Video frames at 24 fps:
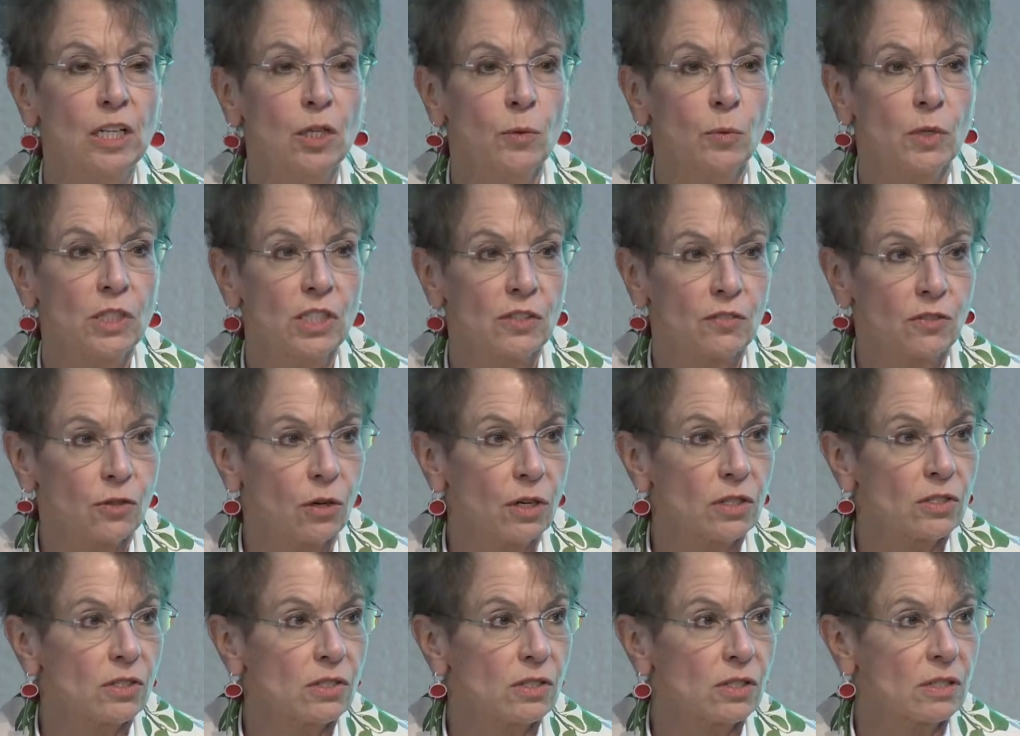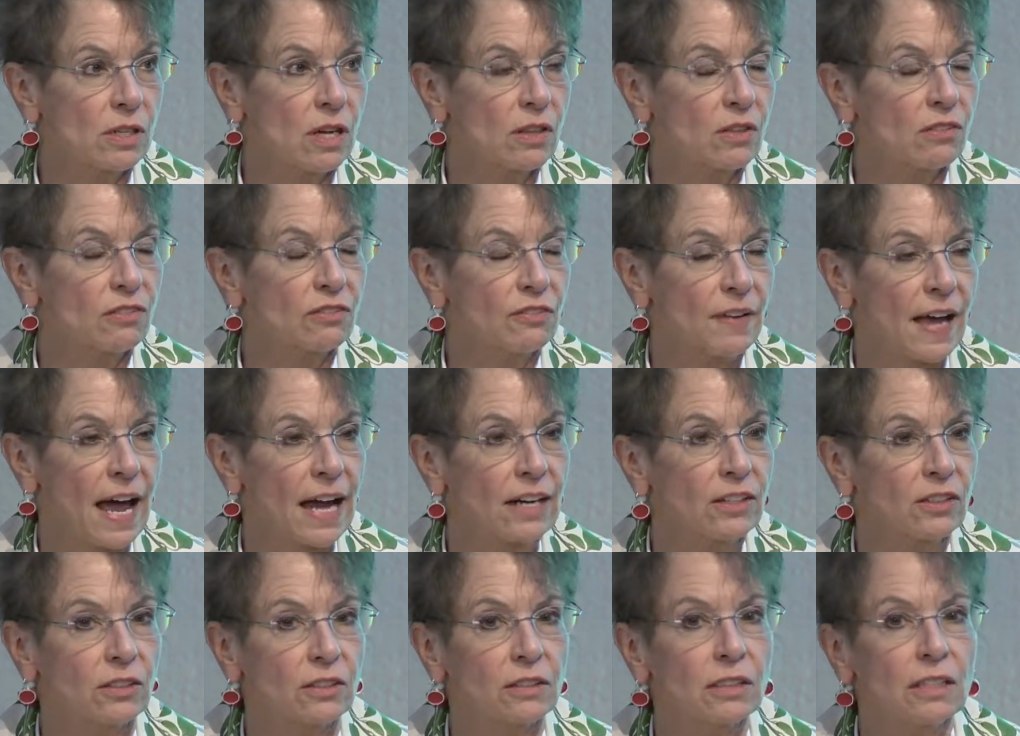which of course is another
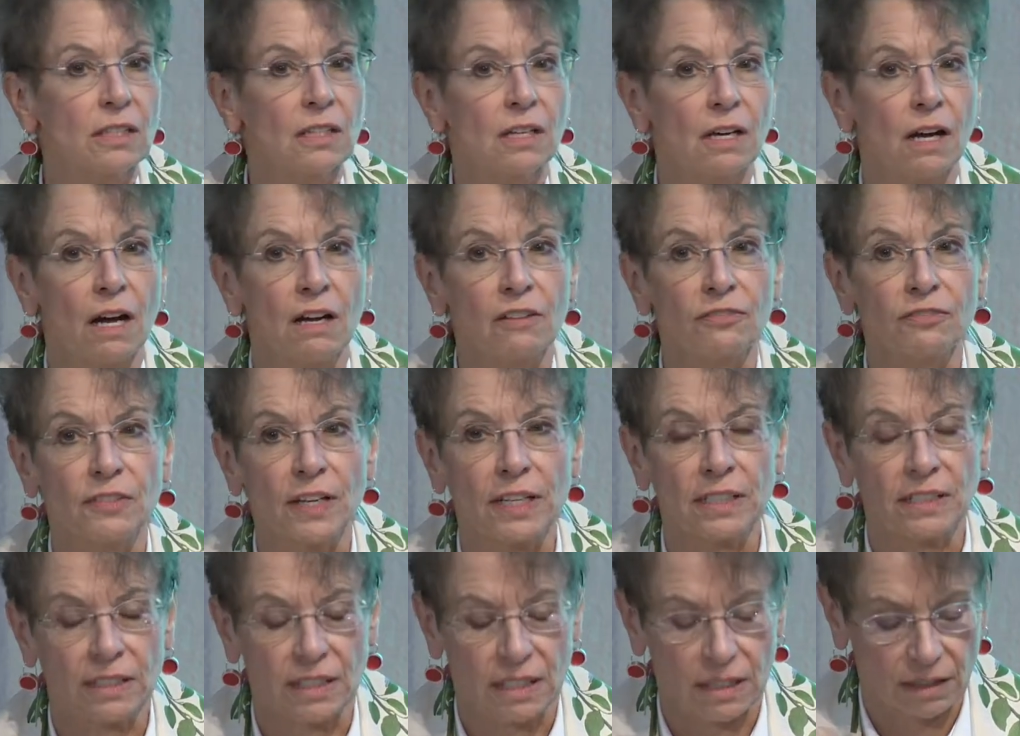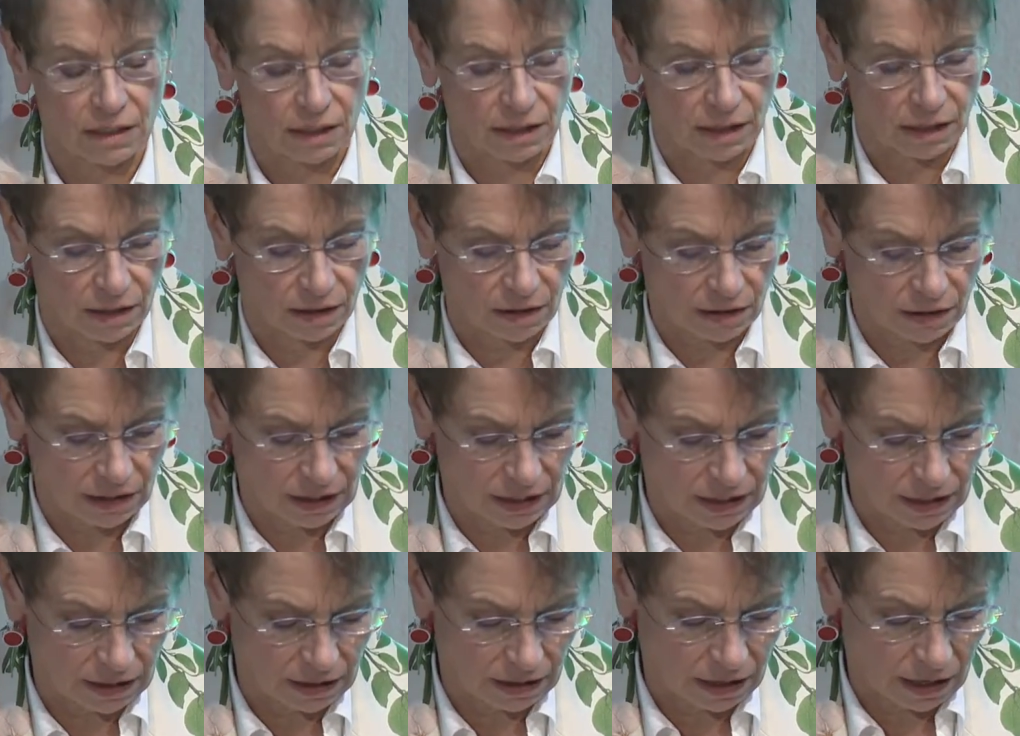factor affecting
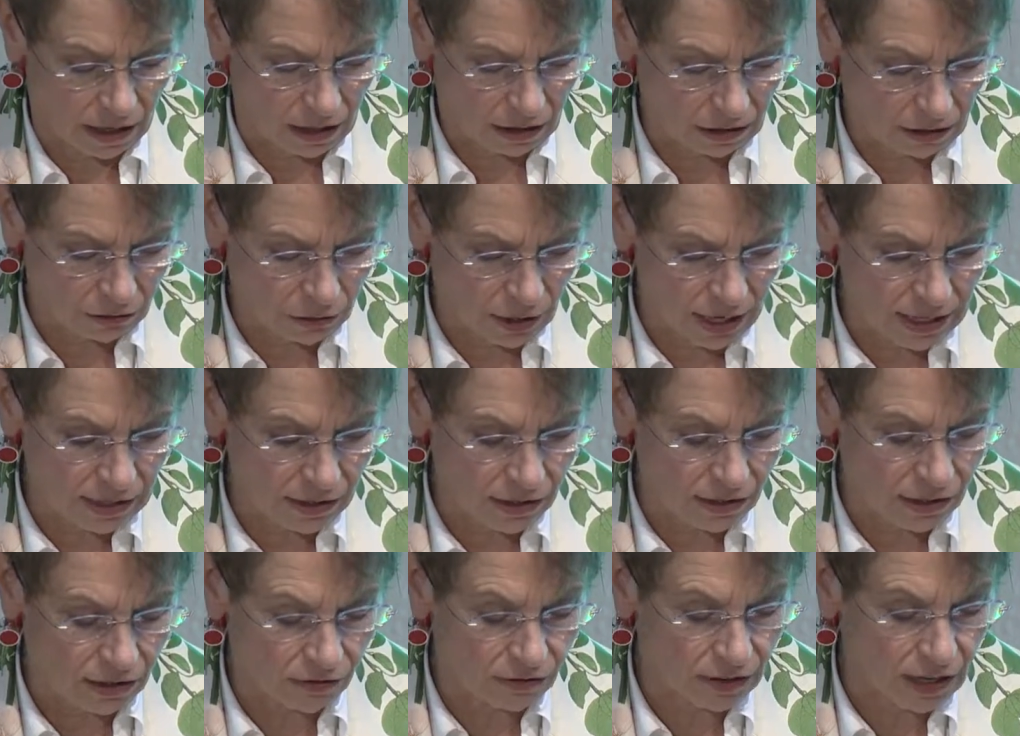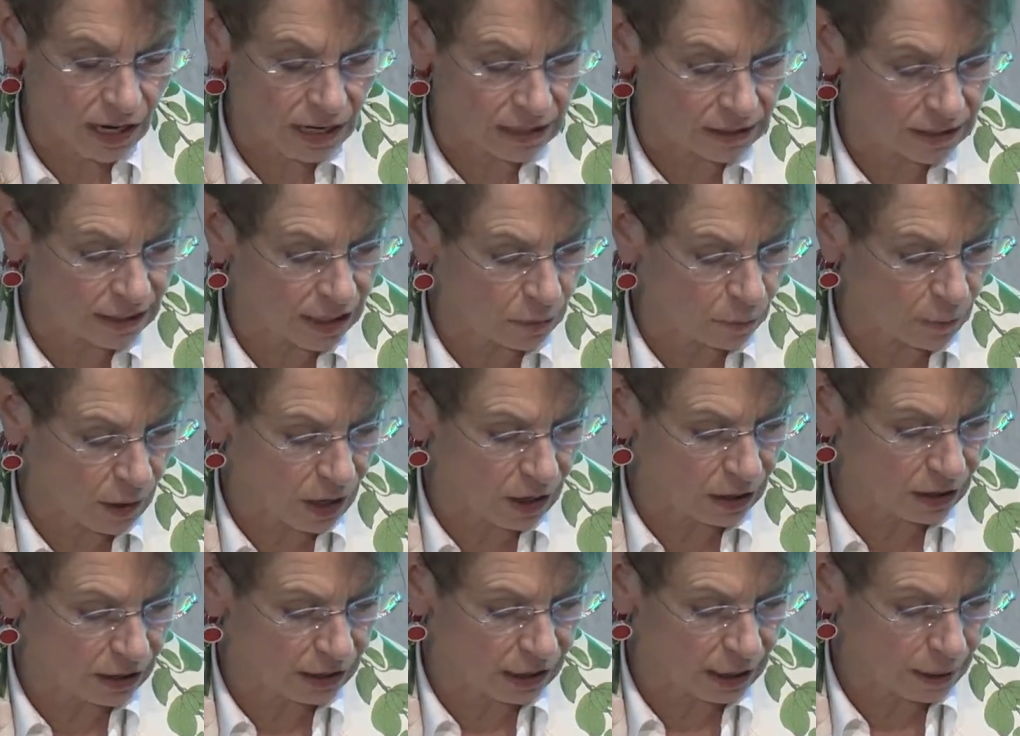the crisis of content
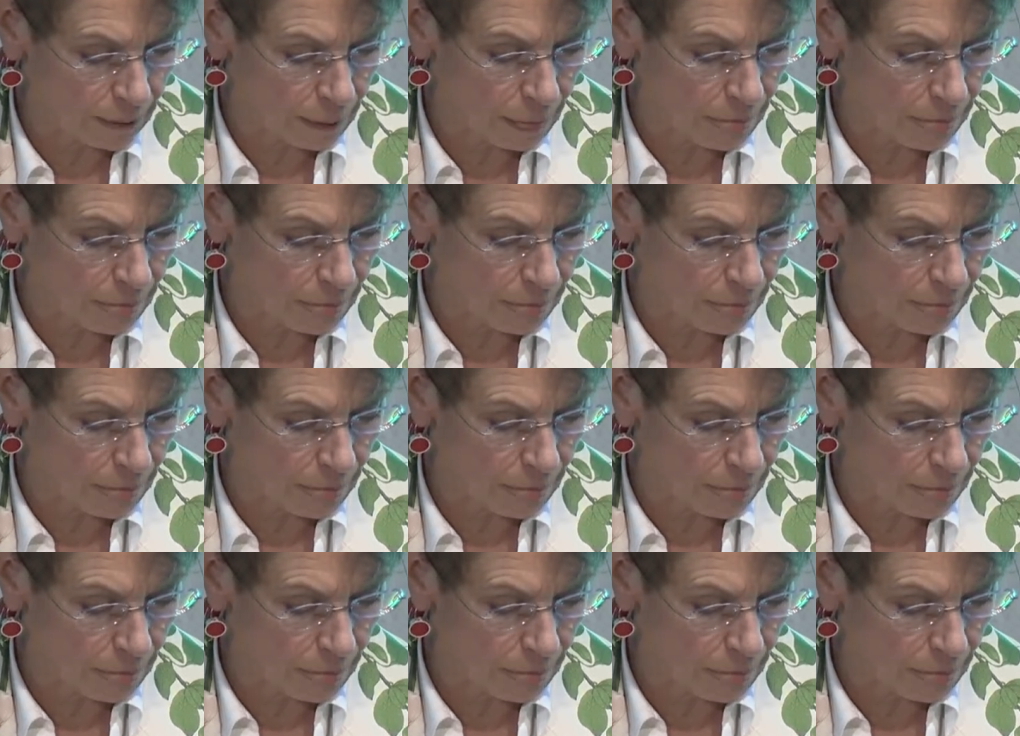marketing.